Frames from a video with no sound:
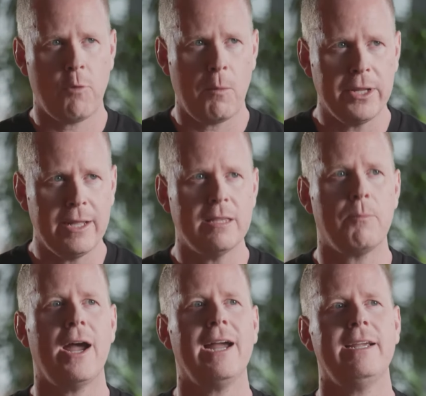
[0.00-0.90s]
formulate
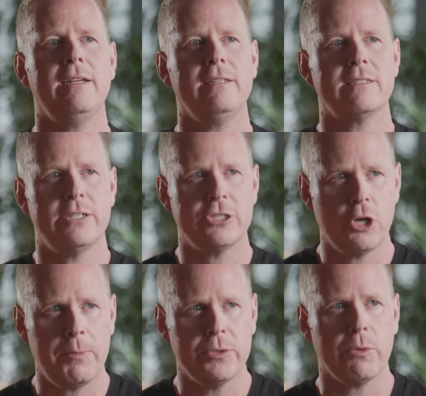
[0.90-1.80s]
the brackets,
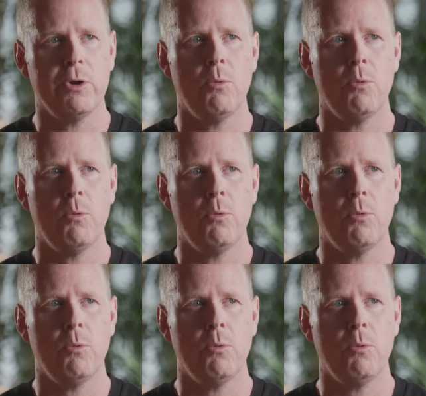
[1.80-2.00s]
distribute the